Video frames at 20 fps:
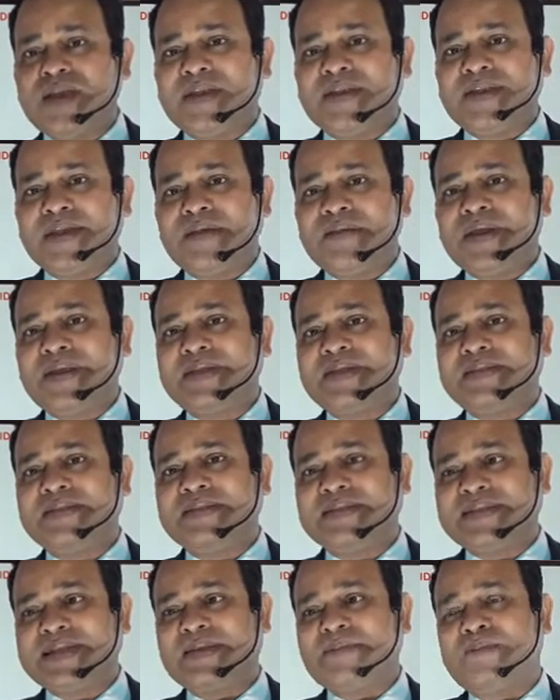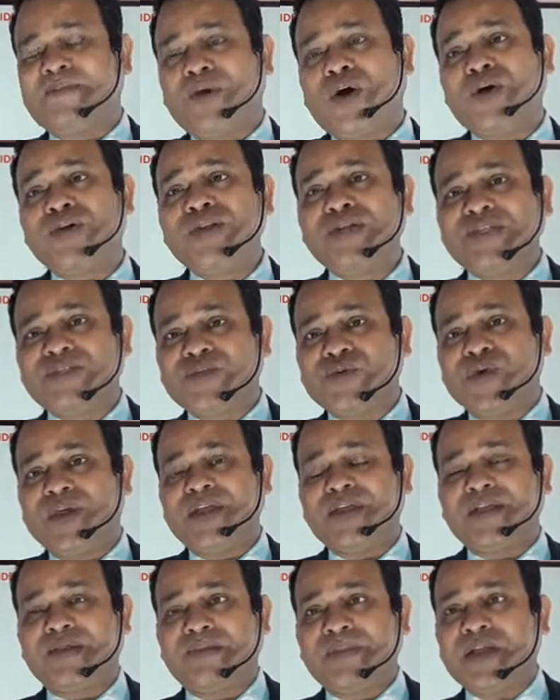David, that bomb is
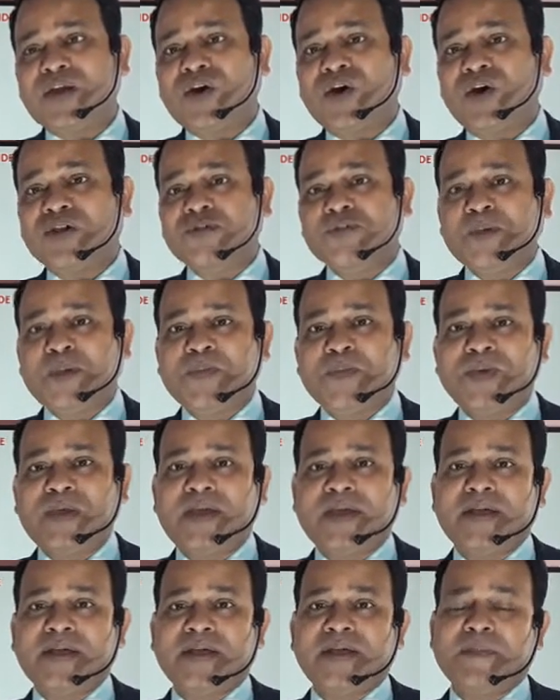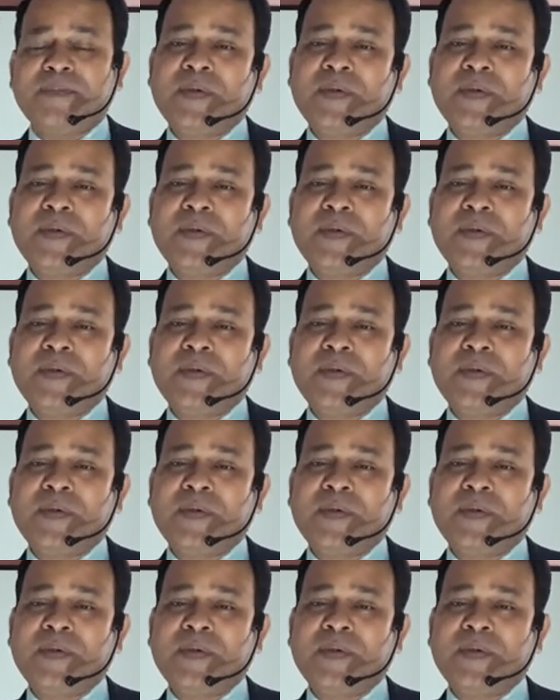going because people are